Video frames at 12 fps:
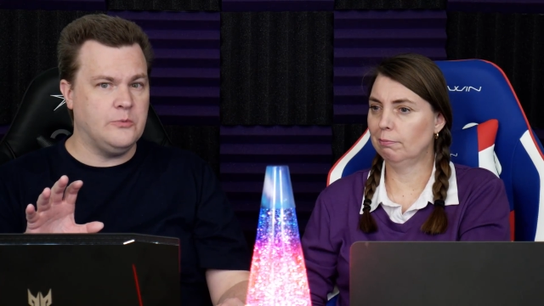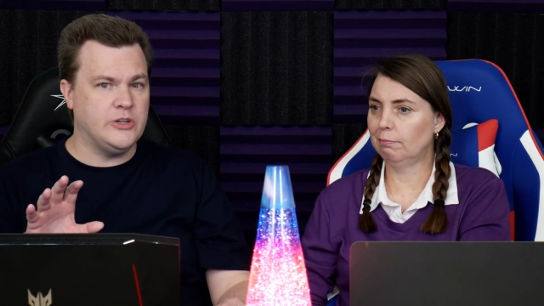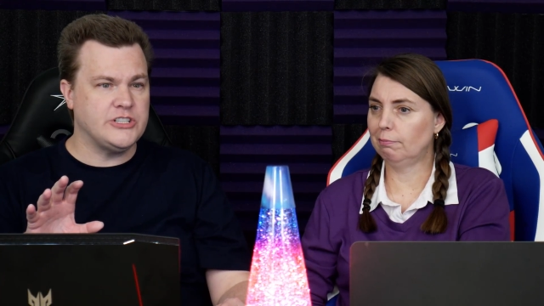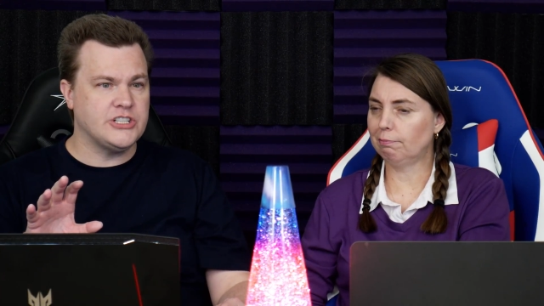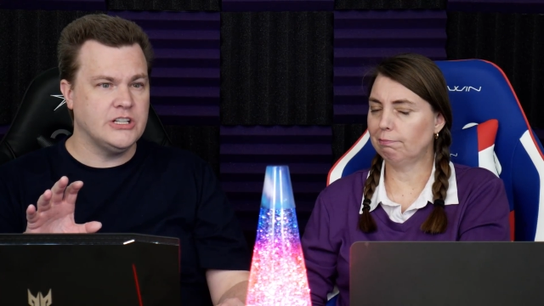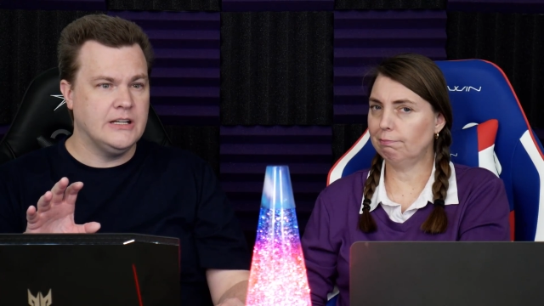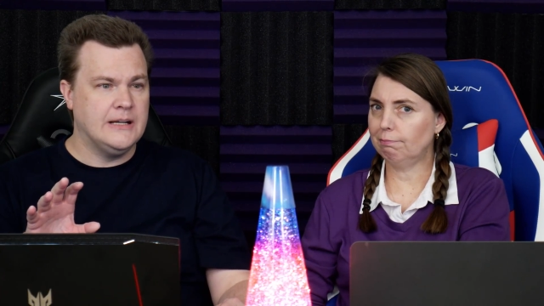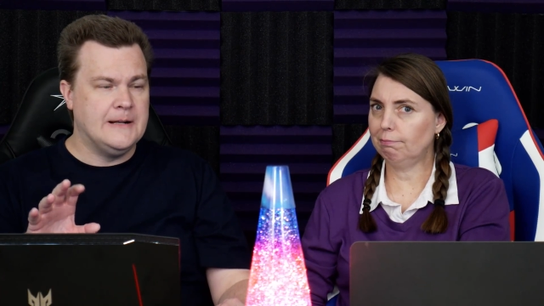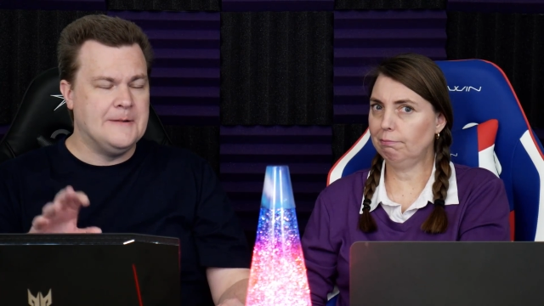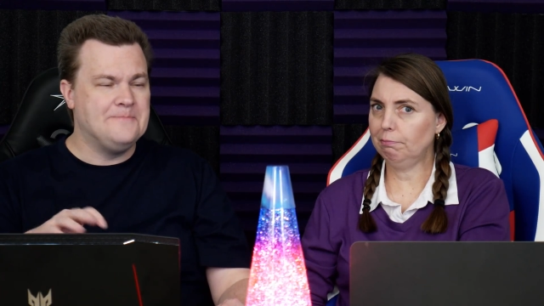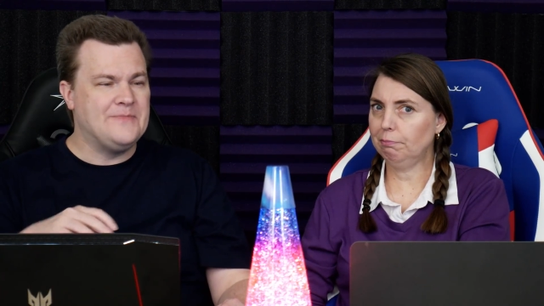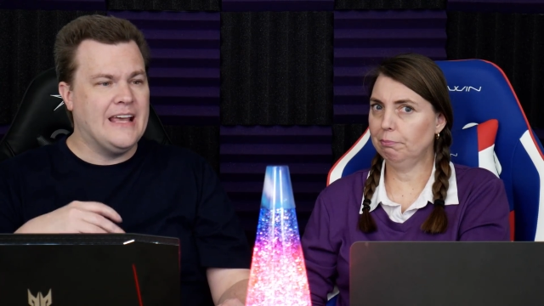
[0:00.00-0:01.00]
Speaker 1: which,
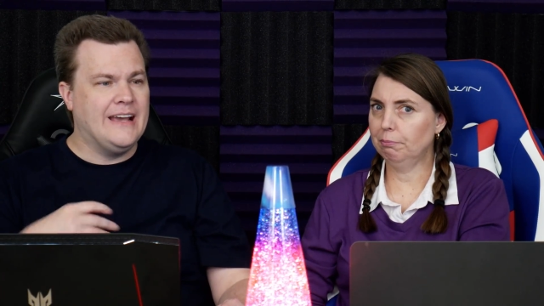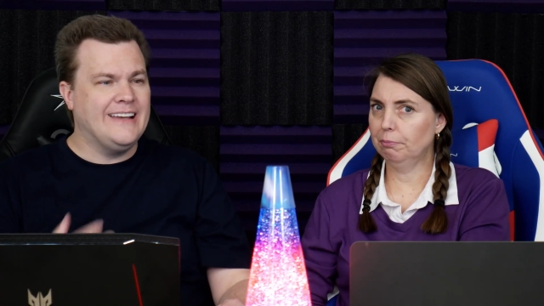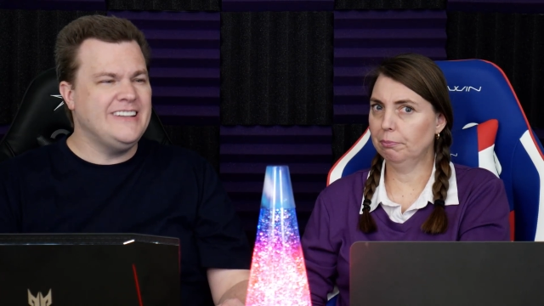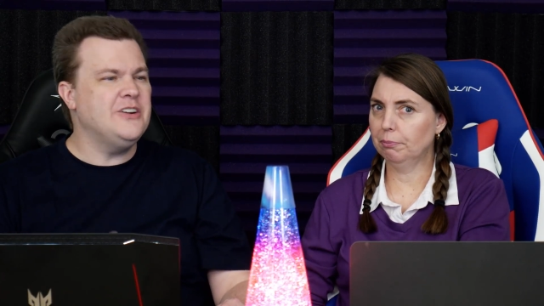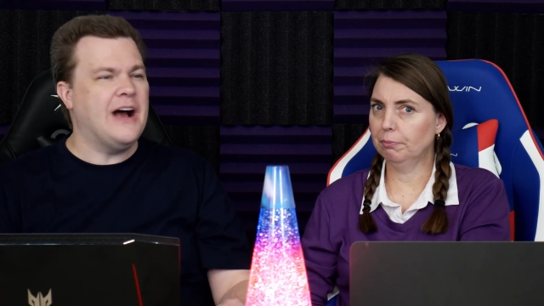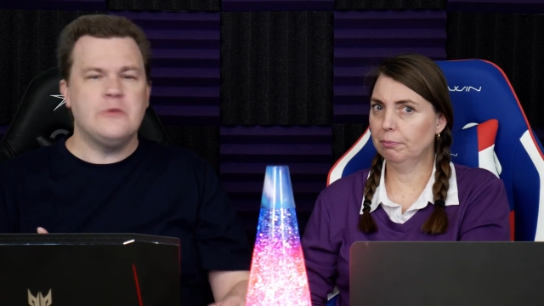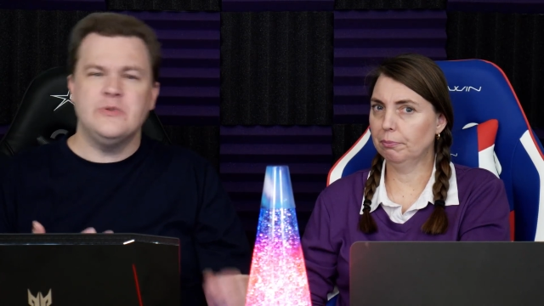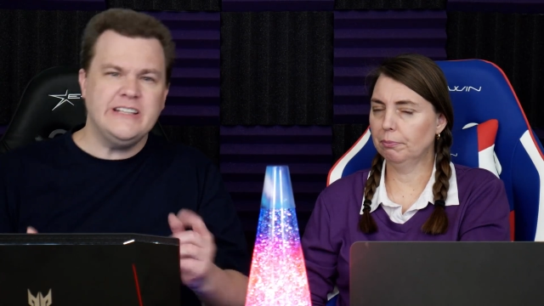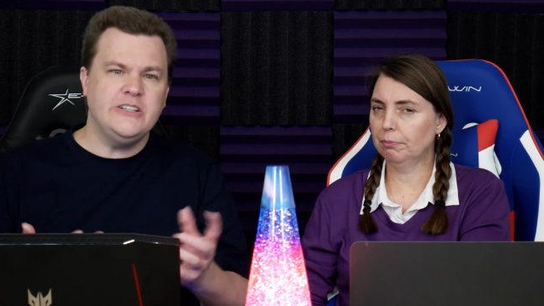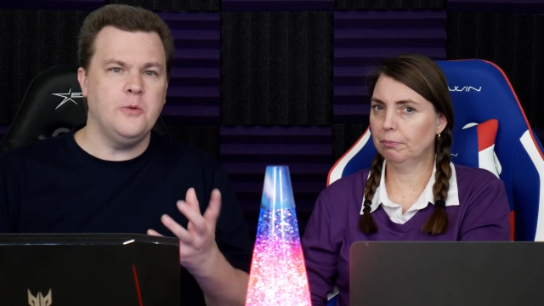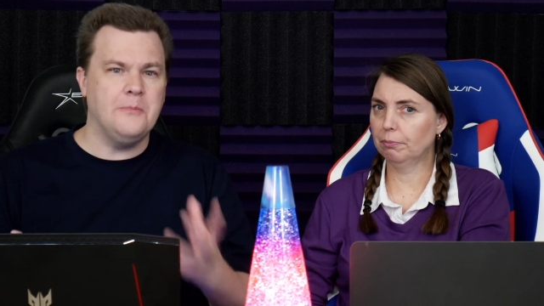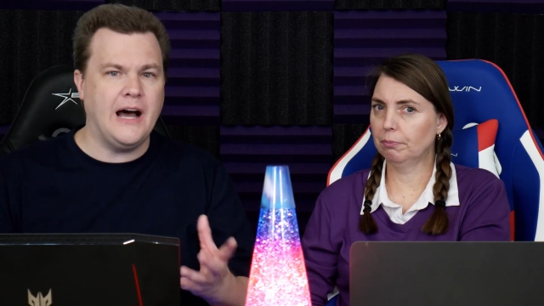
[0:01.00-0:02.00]
you know, I really
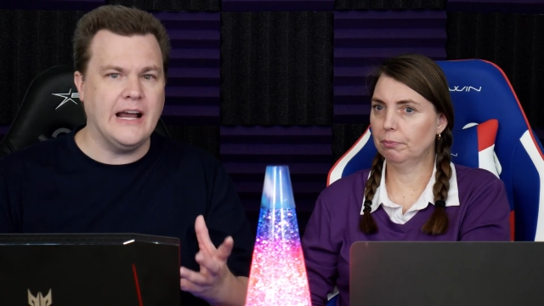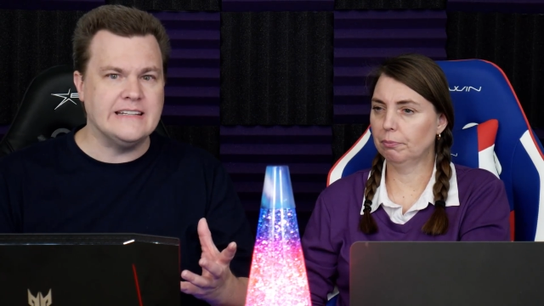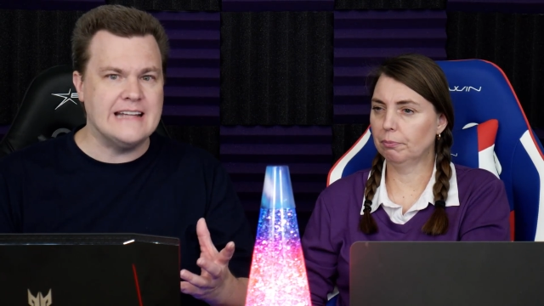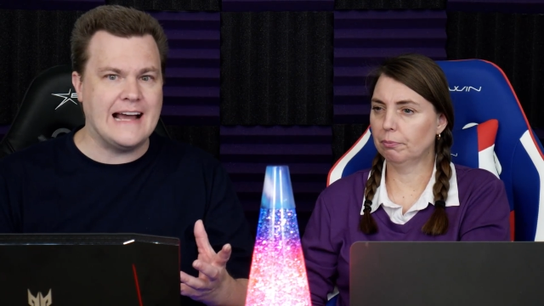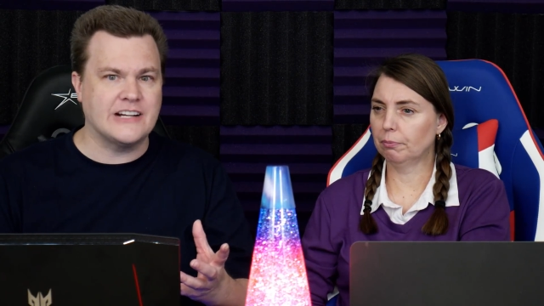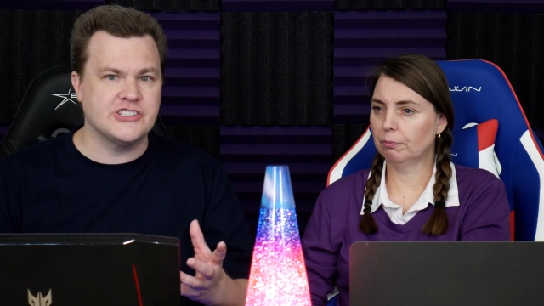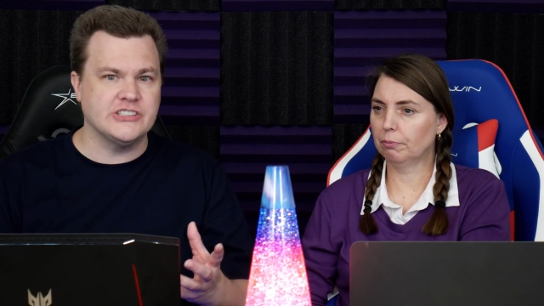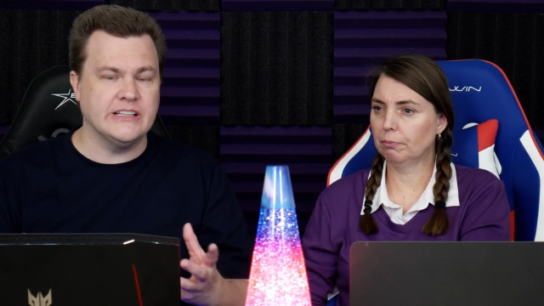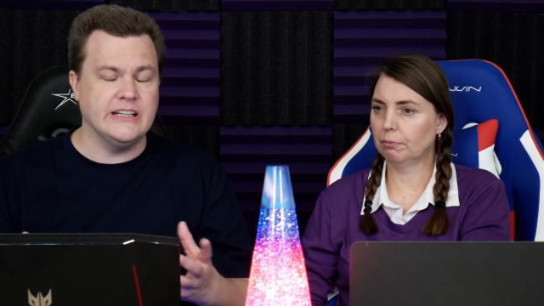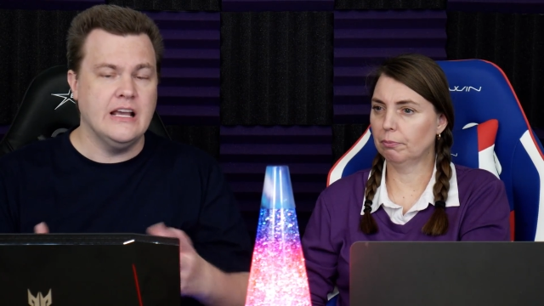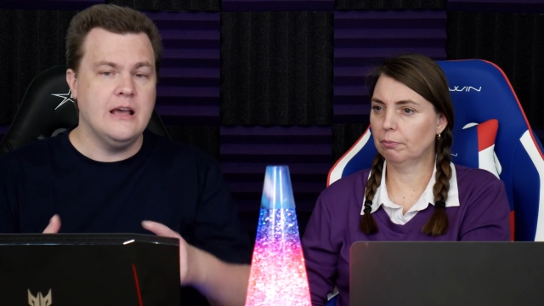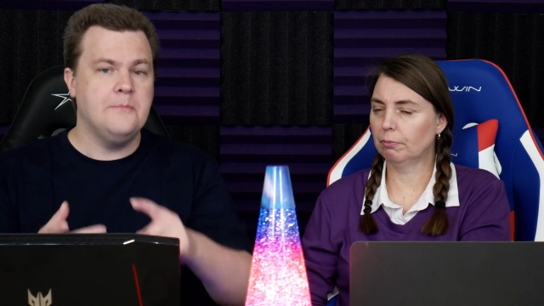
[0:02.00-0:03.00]
don't mind, actually,